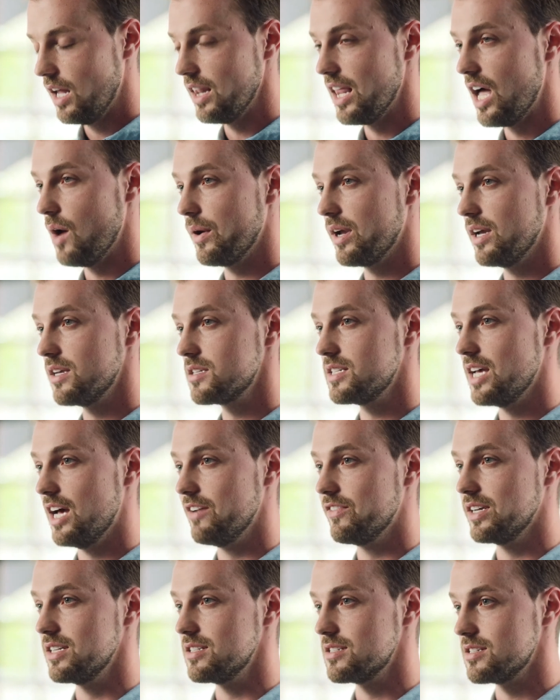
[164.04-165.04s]
allowing us to
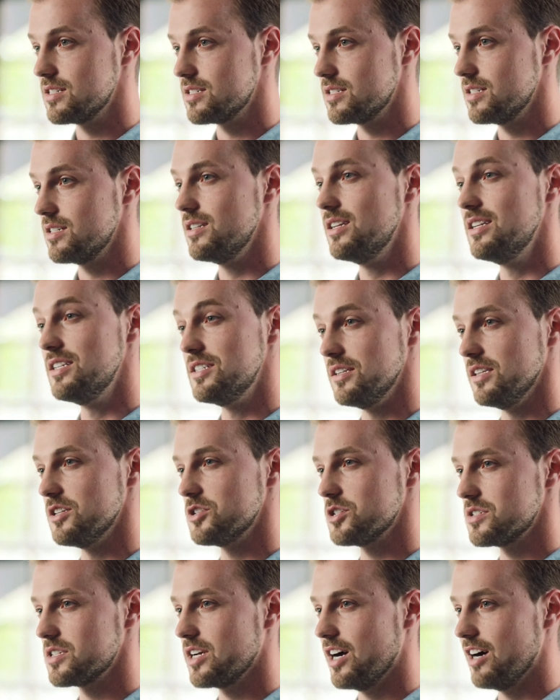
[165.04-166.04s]
have consistent and
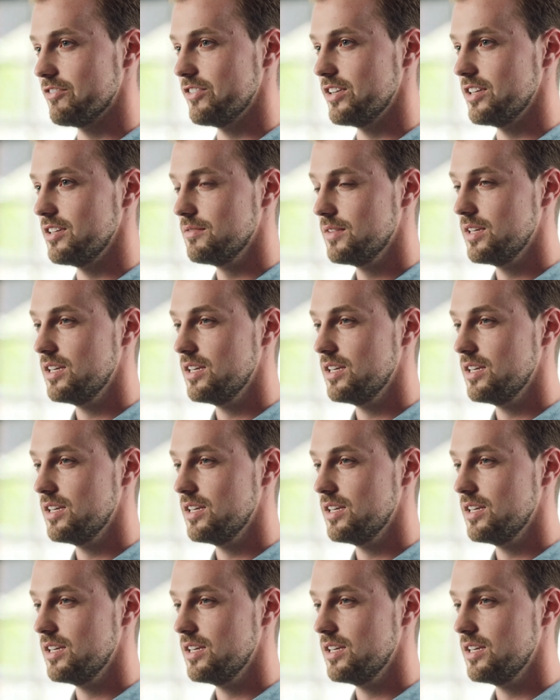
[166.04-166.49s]
delicious coffee.